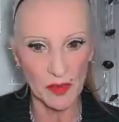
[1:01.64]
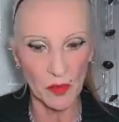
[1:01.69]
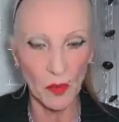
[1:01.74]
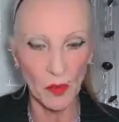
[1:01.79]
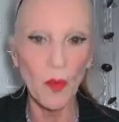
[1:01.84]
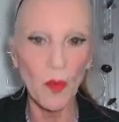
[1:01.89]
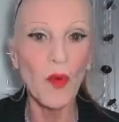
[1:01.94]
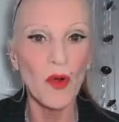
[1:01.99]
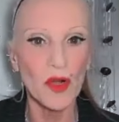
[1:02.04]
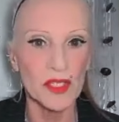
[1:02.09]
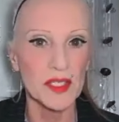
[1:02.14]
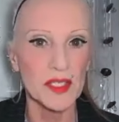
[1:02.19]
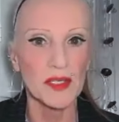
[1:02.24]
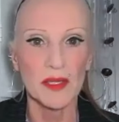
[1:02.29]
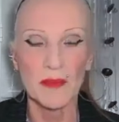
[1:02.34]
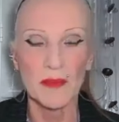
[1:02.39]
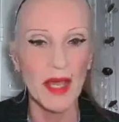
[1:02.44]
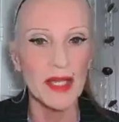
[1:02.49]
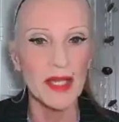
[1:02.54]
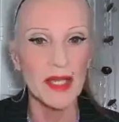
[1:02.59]
what an
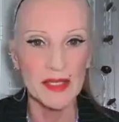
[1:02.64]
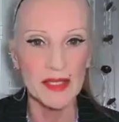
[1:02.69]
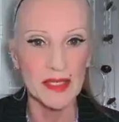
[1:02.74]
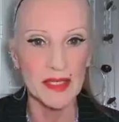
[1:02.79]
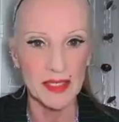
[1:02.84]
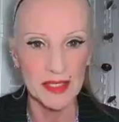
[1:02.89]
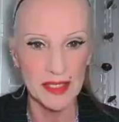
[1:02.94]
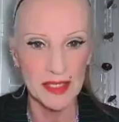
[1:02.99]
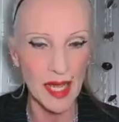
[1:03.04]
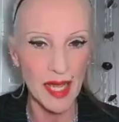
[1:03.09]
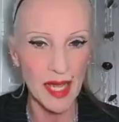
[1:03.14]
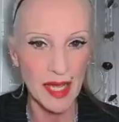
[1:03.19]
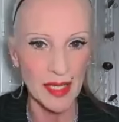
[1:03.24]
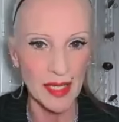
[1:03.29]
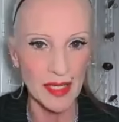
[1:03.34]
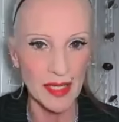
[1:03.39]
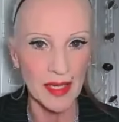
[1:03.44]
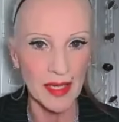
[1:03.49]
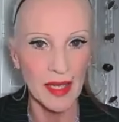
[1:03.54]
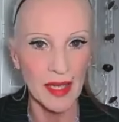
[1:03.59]
amazing
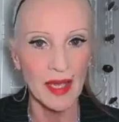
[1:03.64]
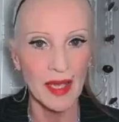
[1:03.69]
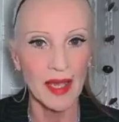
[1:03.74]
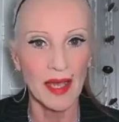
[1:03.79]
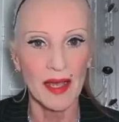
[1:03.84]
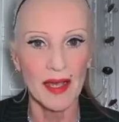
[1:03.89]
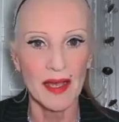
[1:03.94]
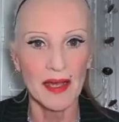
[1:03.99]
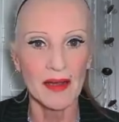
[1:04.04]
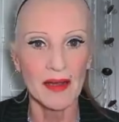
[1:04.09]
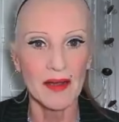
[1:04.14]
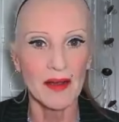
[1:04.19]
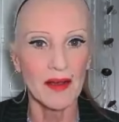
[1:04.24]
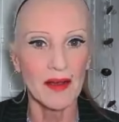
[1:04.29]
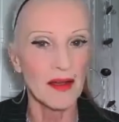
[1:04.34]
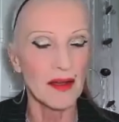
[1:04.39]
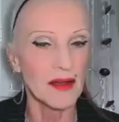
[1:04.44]
day uh,